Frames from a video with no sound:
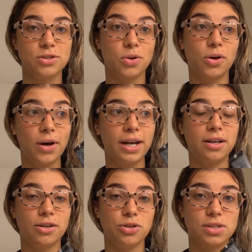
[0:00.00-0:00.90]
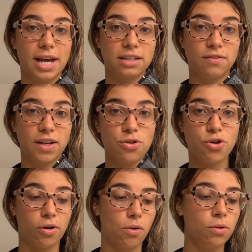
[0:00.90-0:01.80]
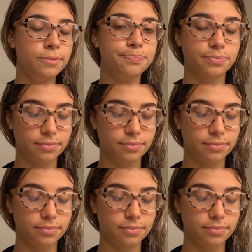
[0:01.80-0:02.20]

So I'll go ahead and I'll use activated charcoal,